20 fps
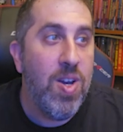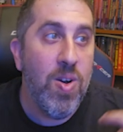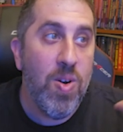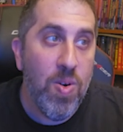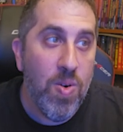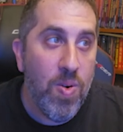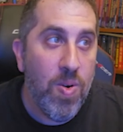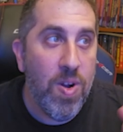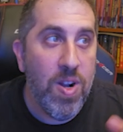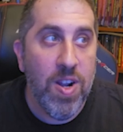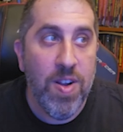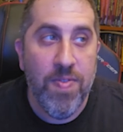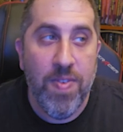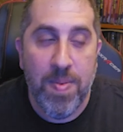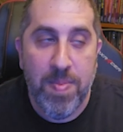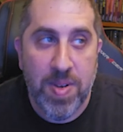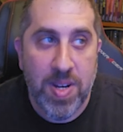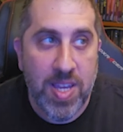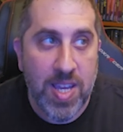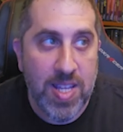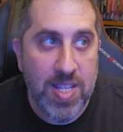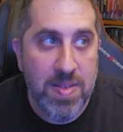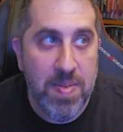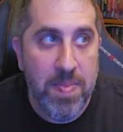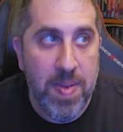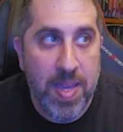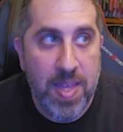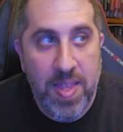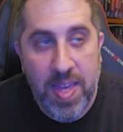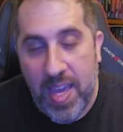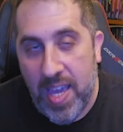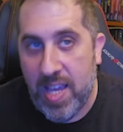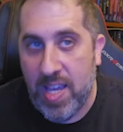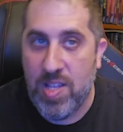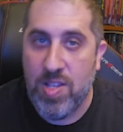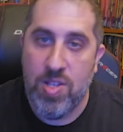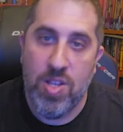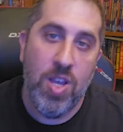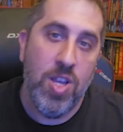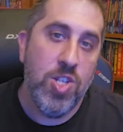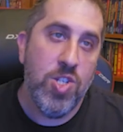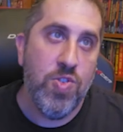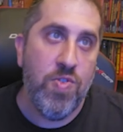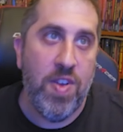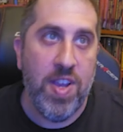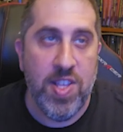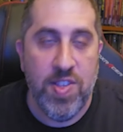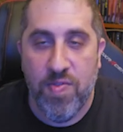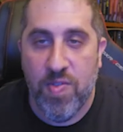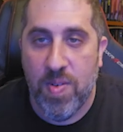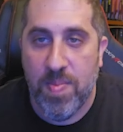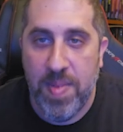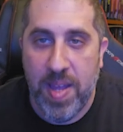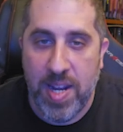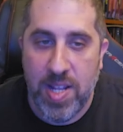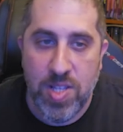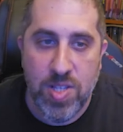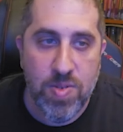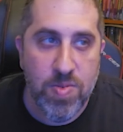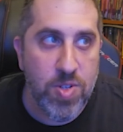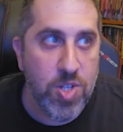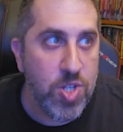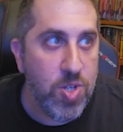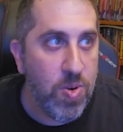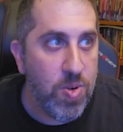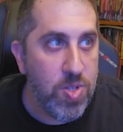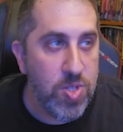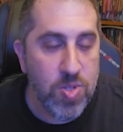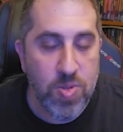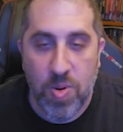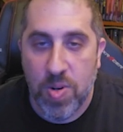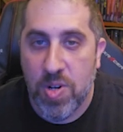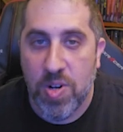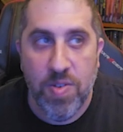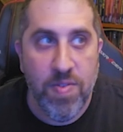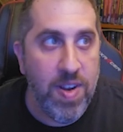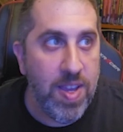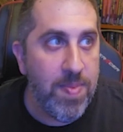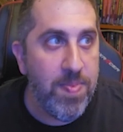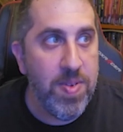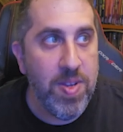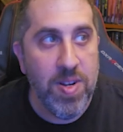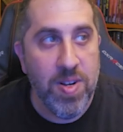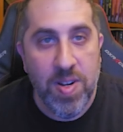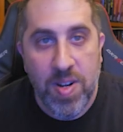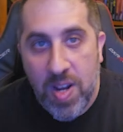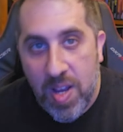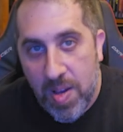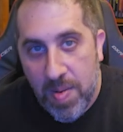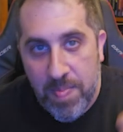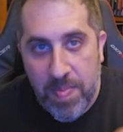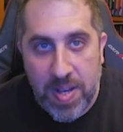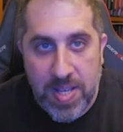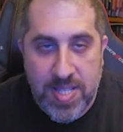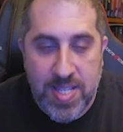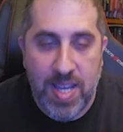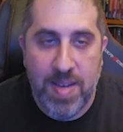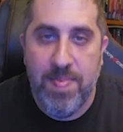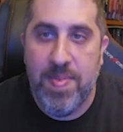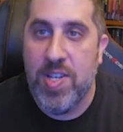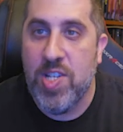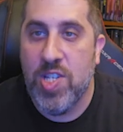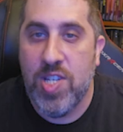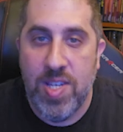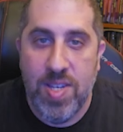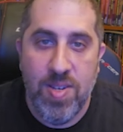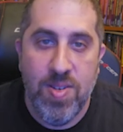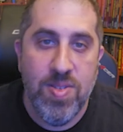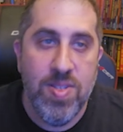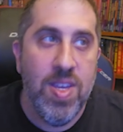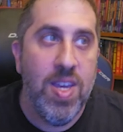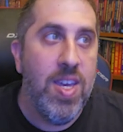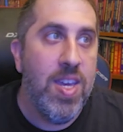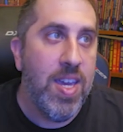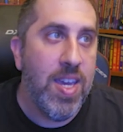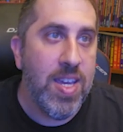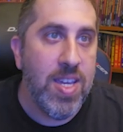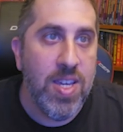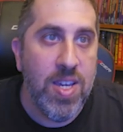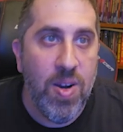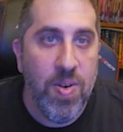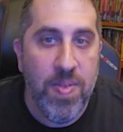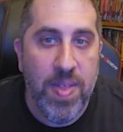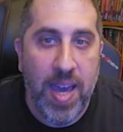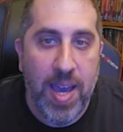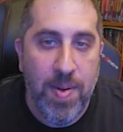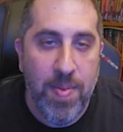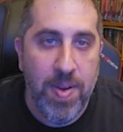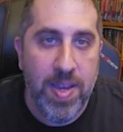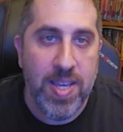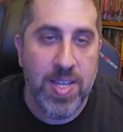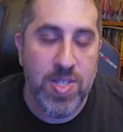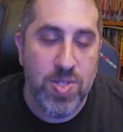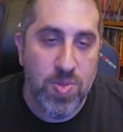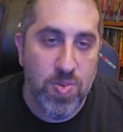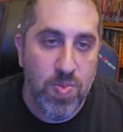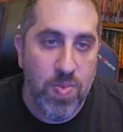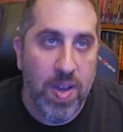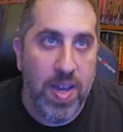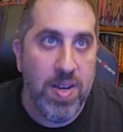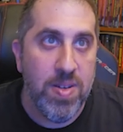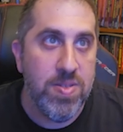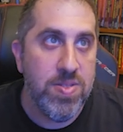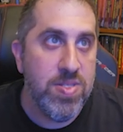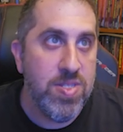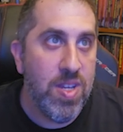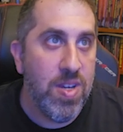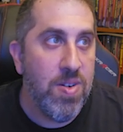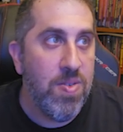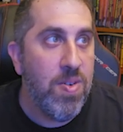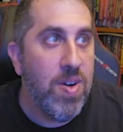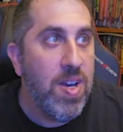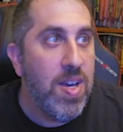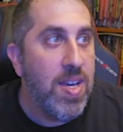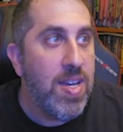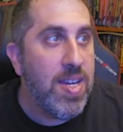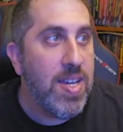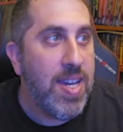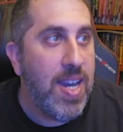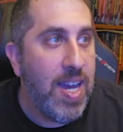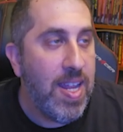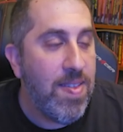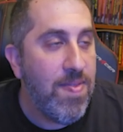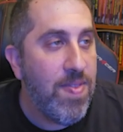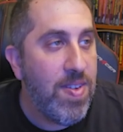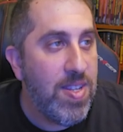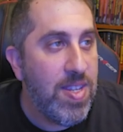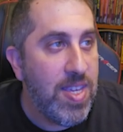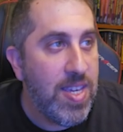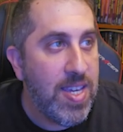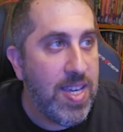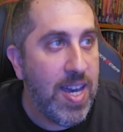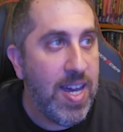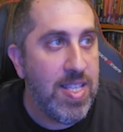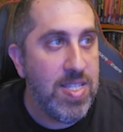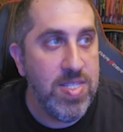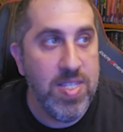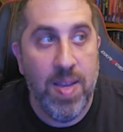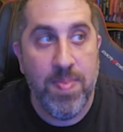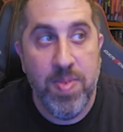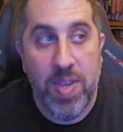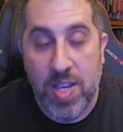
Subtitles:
Or if I'm going to get into melee, I can transform that into a short sword or a rapier, bust out my shield, and go that way as well. So kind of a neat concept.